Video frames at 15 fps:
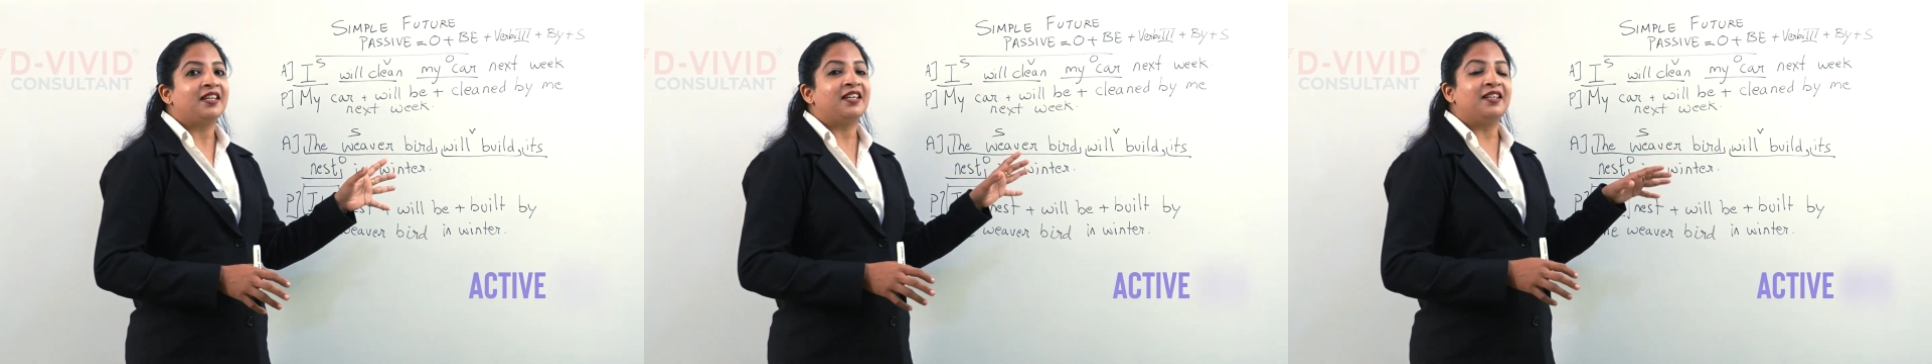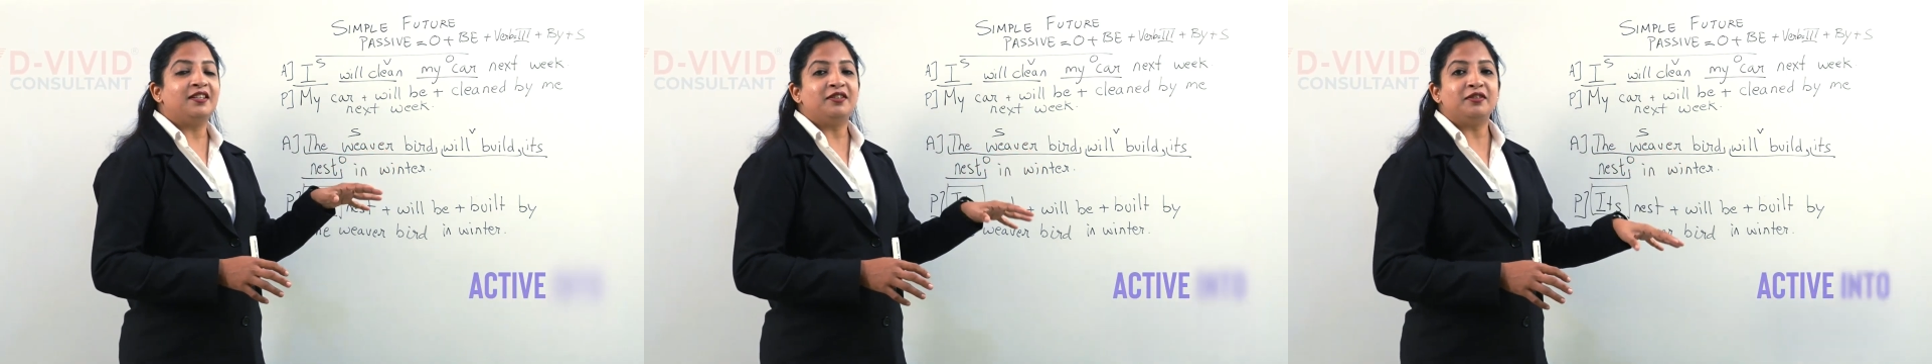
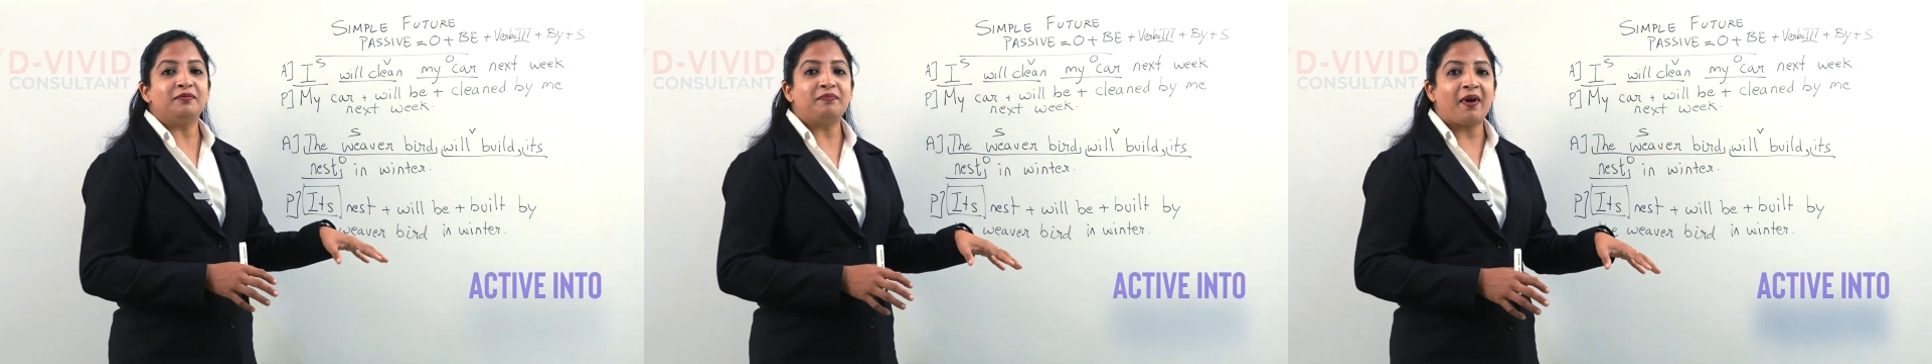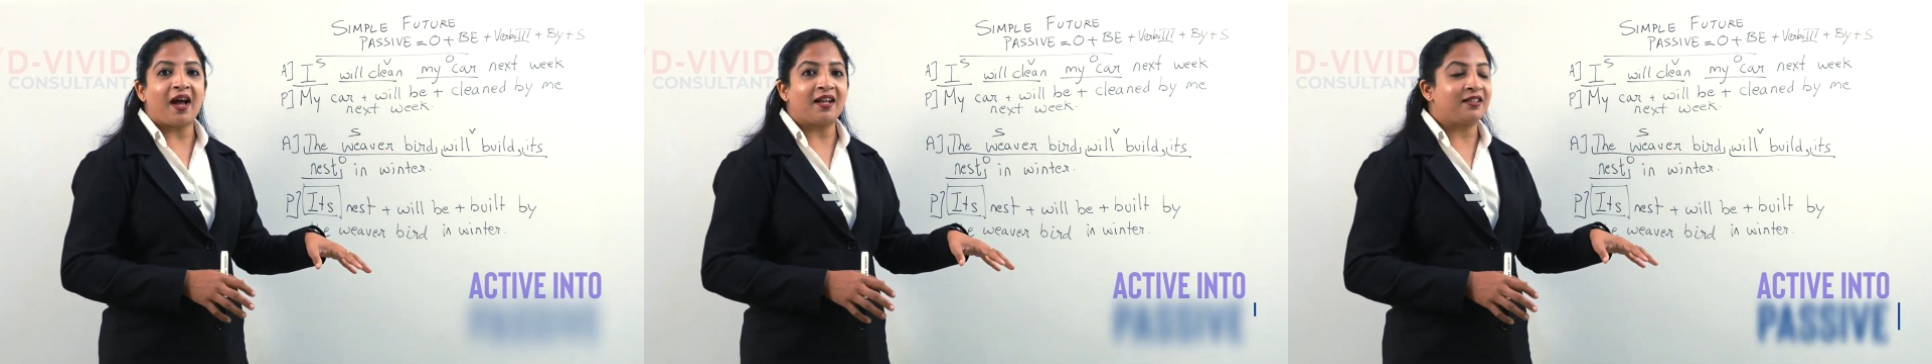into
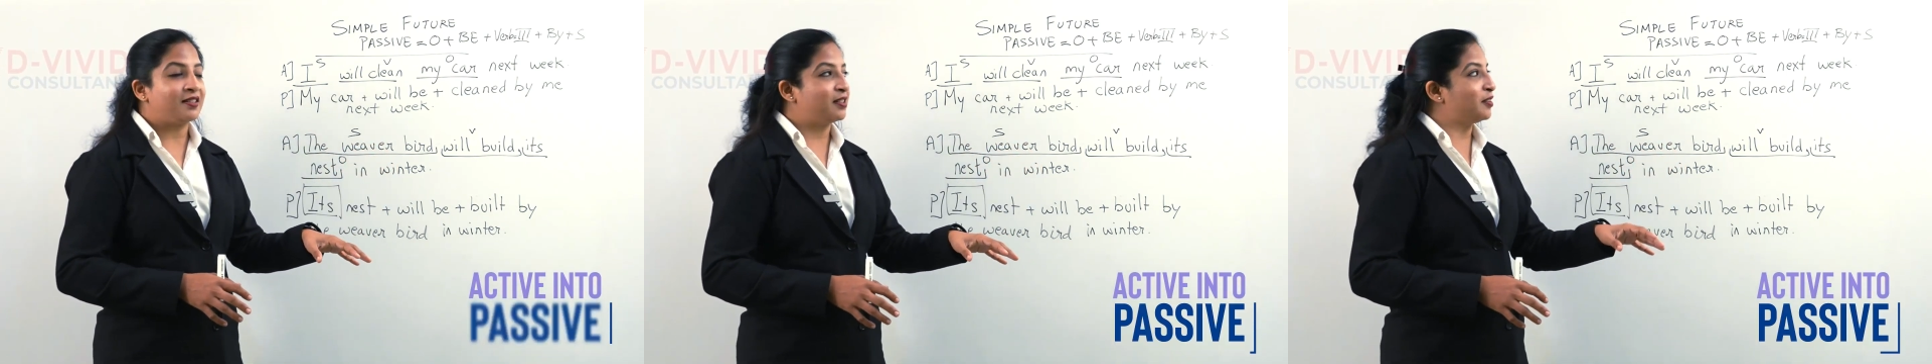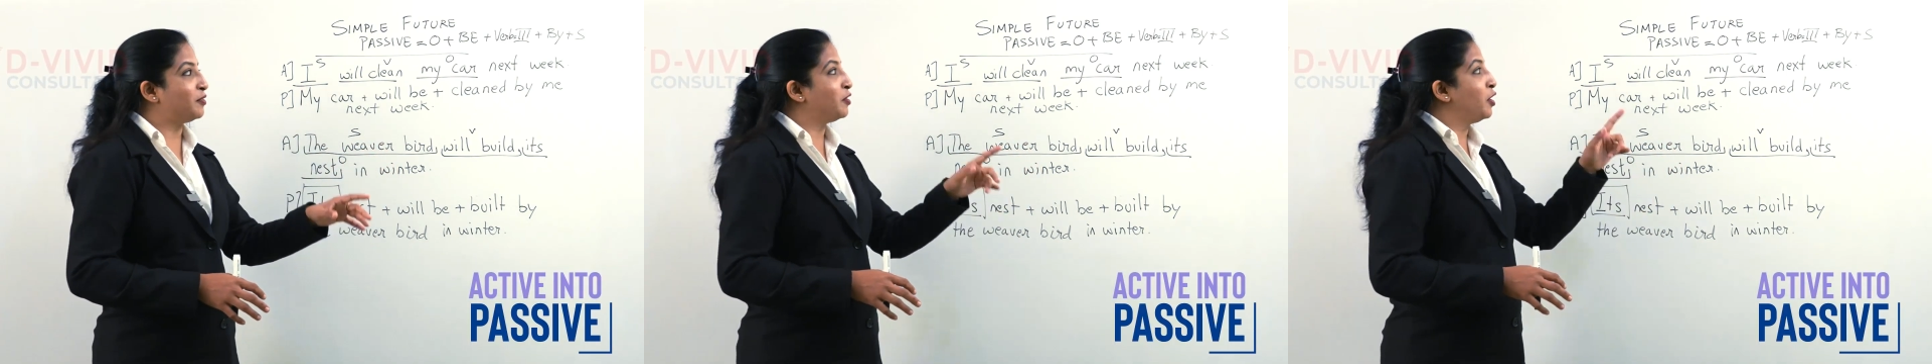
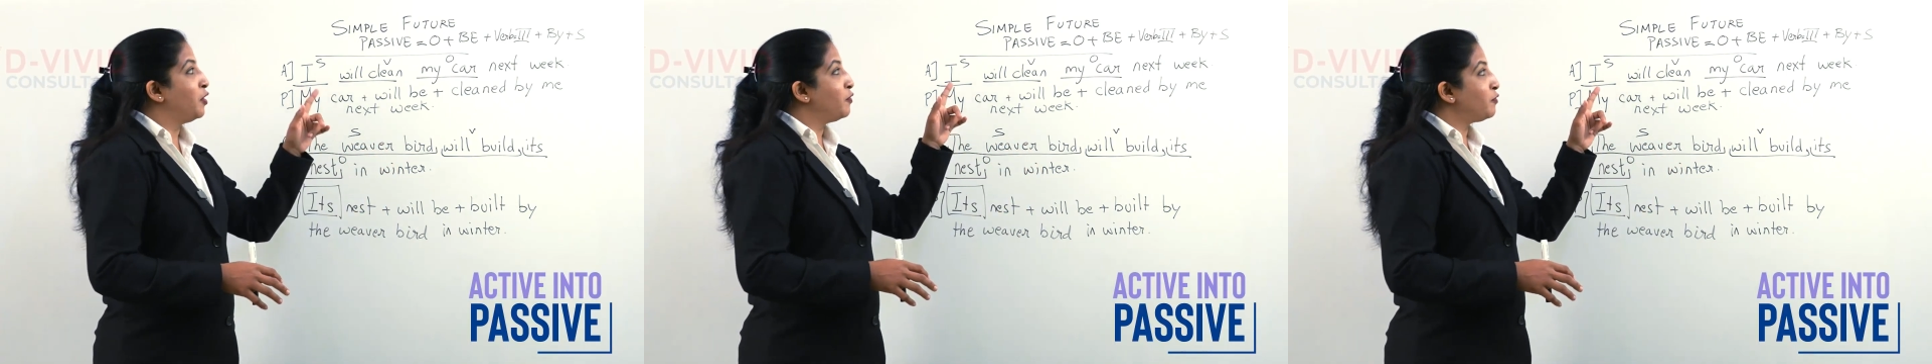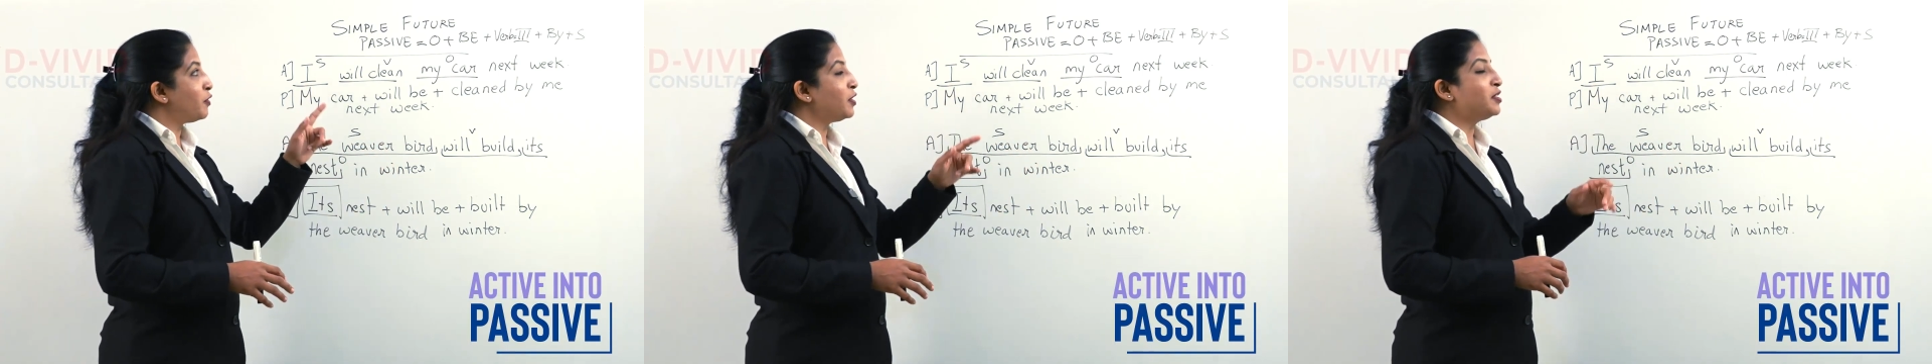passive
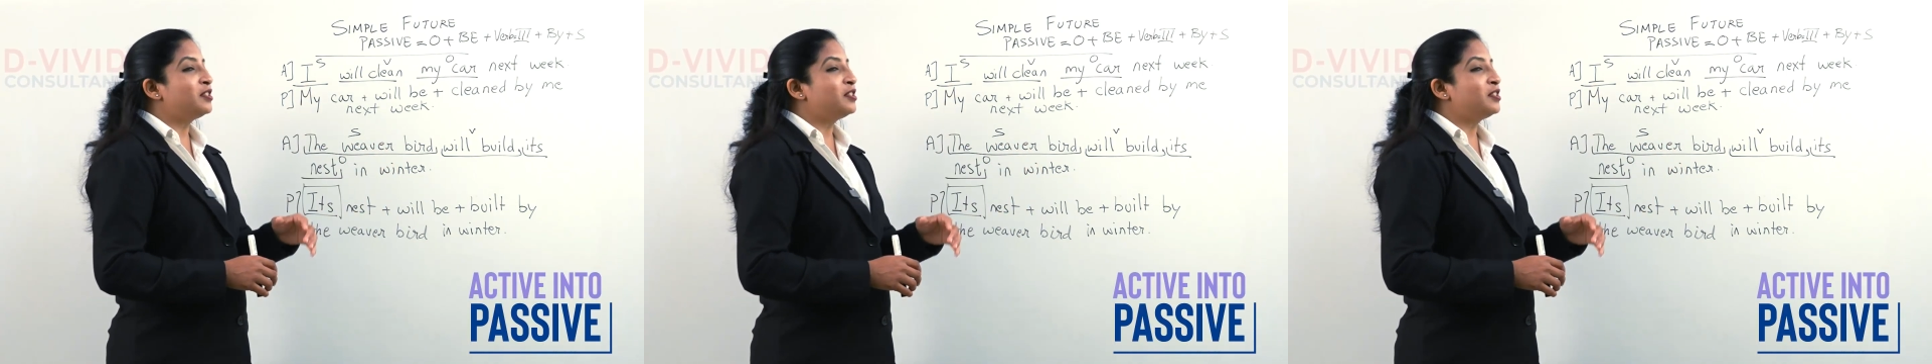for